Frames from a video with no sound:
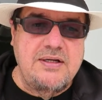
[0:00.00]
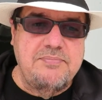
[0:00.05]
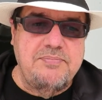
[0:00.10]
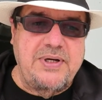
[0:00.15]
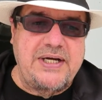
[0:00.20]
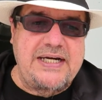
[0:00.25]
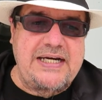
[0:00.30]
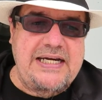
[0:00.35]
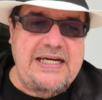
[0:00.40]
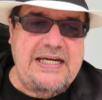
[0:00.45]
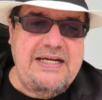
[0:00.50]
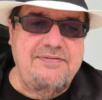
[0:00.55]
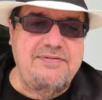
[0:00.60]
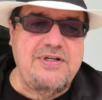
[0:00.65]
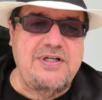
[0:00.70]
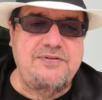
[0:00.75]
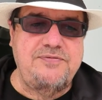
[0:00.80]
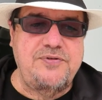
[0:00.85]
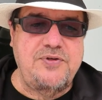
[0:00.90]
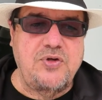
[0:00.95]
But
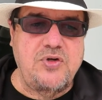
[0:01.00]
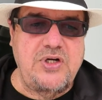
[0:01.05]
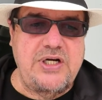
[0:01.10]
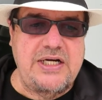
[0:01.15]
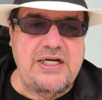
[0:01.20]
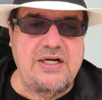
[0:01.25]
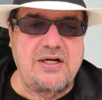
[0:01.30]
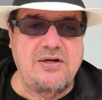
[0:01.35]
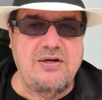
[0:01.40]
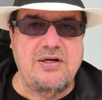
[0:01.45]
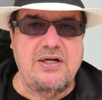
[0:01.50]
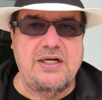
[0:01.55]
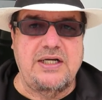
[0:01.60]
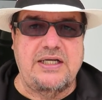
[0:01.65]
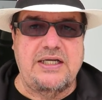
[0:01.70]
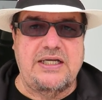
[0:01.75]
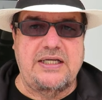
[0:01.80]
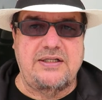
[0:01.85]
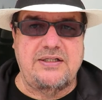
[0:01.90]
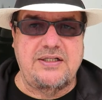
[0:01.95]
even if you're here
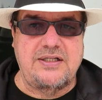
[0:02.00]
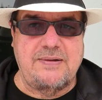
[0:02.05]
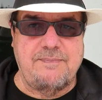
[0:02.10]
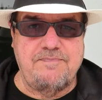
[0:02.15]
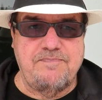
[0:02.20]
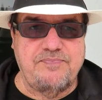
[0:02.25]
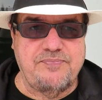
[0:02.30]
and